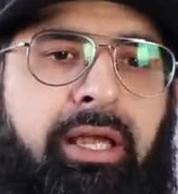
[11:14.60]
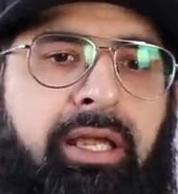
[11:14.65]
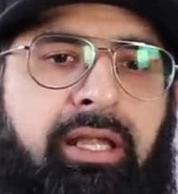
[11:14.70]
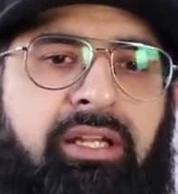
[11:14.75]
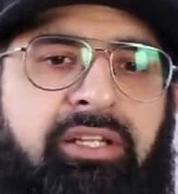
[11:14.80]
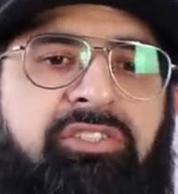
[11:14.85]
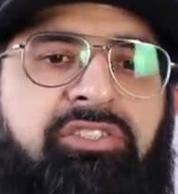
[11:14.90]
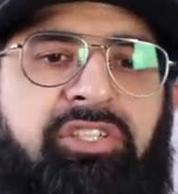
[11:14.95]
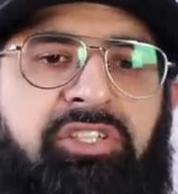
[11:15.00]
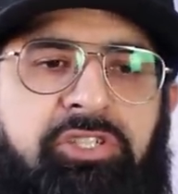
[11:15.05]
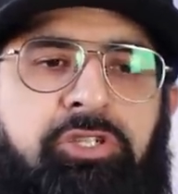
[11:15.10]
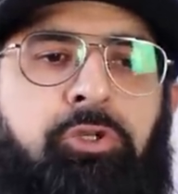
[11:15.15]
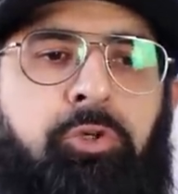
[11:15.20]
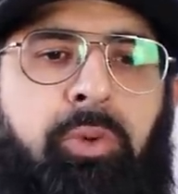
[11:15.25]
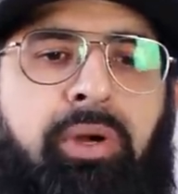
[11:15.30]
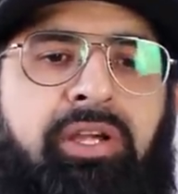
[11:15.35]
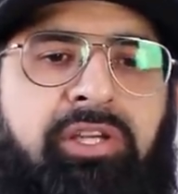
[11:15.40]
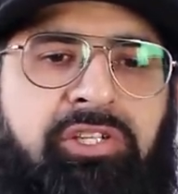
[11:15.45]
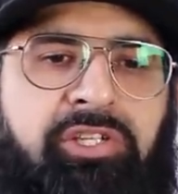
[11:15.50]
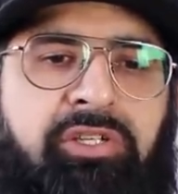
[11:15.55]
in a
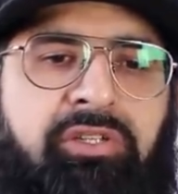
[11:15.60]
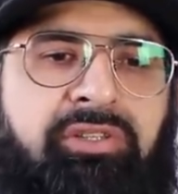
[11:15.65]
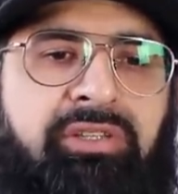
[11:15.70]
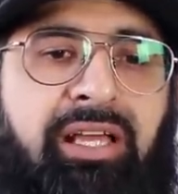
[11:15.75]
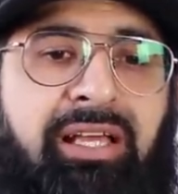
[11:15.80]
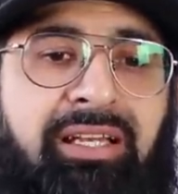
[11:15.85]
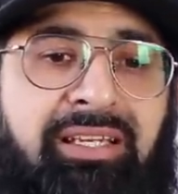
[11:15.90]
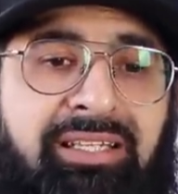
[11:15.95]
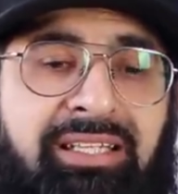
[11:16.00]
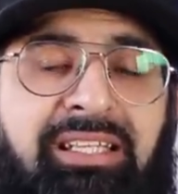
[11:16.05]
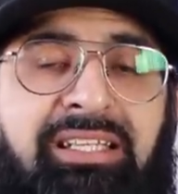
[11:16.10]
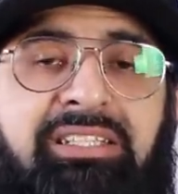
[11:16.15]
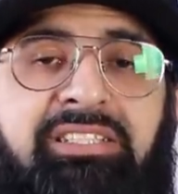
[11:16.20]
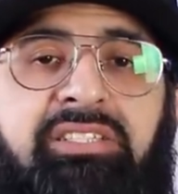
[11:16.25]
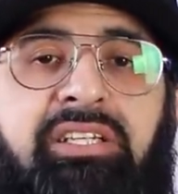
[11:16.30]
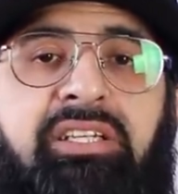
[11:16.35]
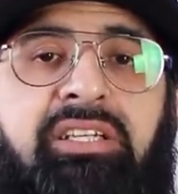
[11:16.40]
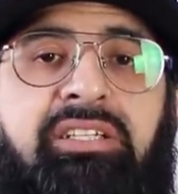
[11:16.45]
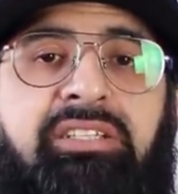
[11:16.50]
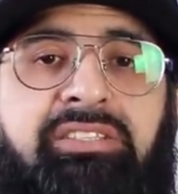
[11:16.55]
situation that
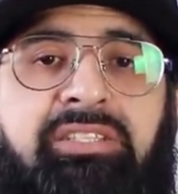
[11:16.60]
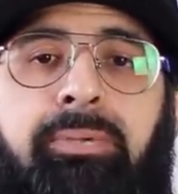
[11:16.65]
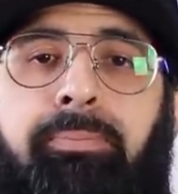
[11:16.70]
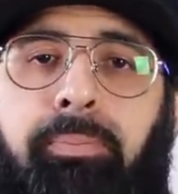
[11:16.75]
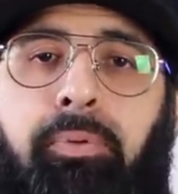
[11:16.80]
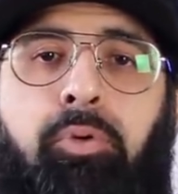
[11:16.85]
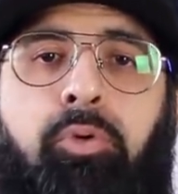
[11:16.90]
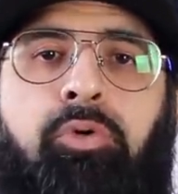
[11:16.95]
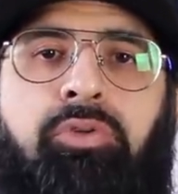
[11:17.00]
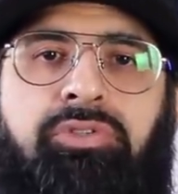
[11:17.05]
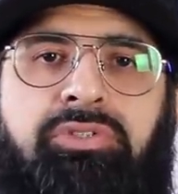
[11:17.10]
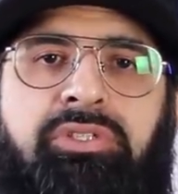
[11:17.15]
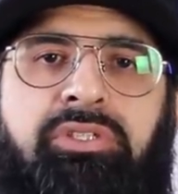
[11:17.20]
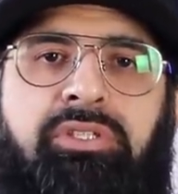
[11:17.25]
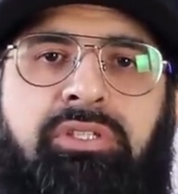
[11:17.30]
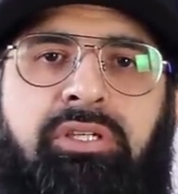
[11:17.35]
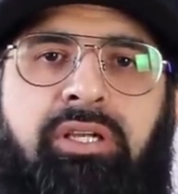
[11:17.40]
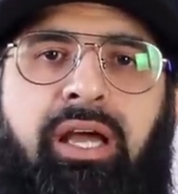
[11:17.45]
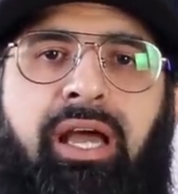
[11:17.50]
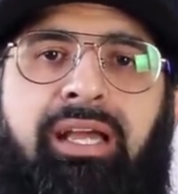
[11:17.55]
needs support
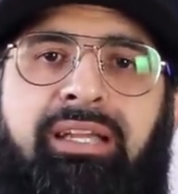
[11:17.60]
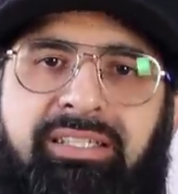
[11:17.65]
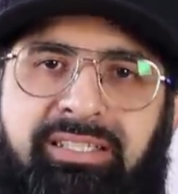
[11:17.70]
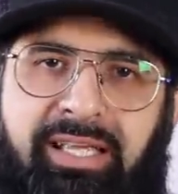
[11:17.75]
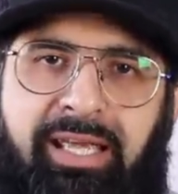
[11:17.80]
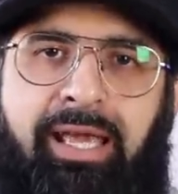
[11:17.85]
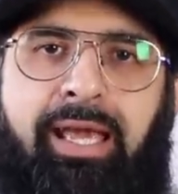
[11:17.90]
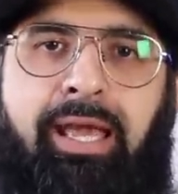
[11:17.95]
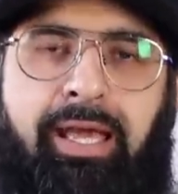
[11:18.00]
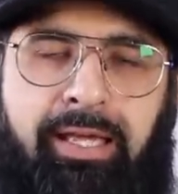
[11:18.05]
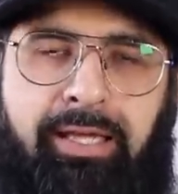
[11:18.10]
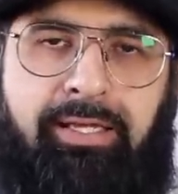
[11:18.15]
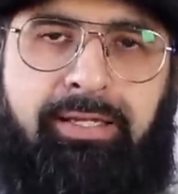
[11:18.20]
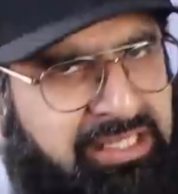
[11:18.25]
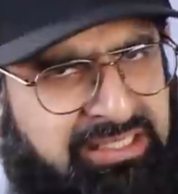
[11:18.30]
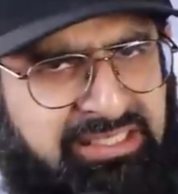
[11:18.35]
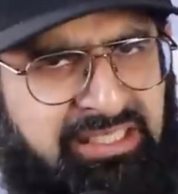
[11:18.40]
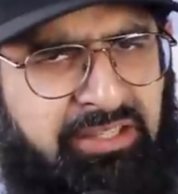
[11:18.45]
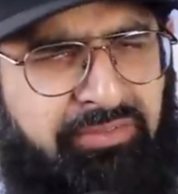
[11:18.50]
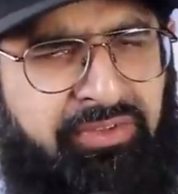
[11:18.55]
and care.
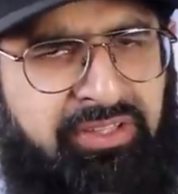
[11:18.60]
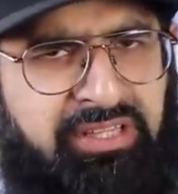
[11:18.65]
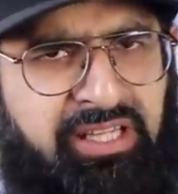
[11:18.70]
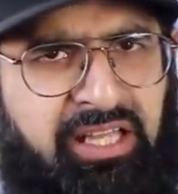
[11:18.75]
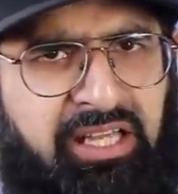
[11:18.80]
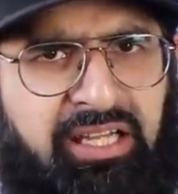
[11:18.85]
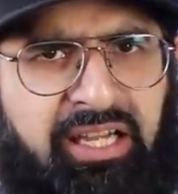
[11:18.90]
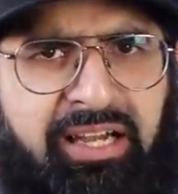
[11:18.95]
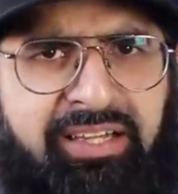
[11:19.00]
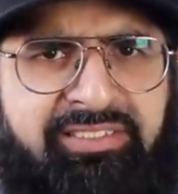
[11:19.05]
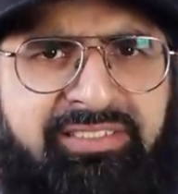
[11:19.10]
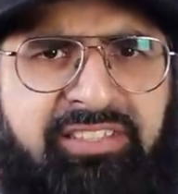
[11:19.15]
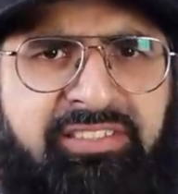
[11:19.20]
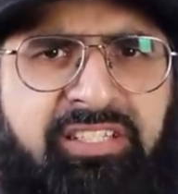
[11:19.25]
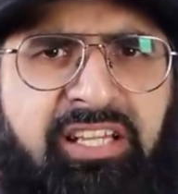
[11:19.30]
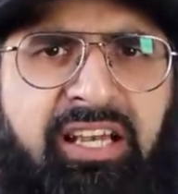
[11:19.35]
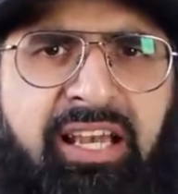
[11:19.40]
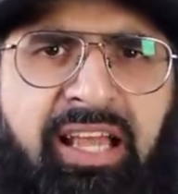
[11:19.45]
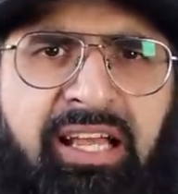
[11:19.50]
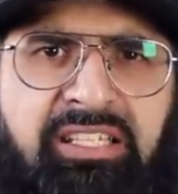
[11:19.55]
Let's leave it there, guys.
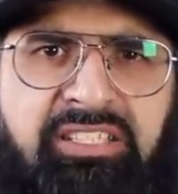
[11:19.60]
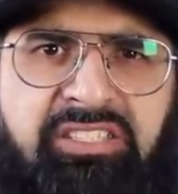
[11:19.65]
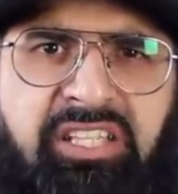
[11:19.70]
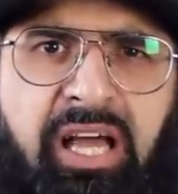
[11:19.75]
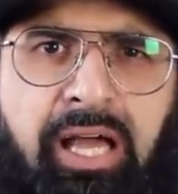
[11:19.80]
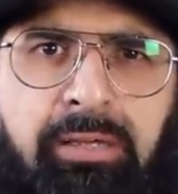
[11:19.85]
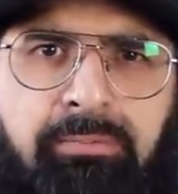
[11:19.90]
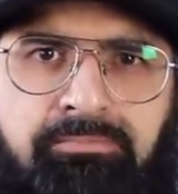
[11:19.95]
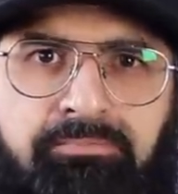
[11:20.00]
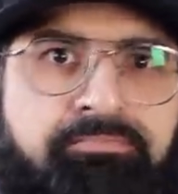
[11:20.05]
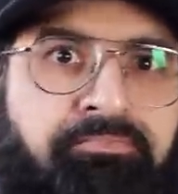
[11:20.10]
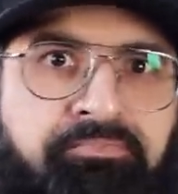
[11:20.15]
Until next time,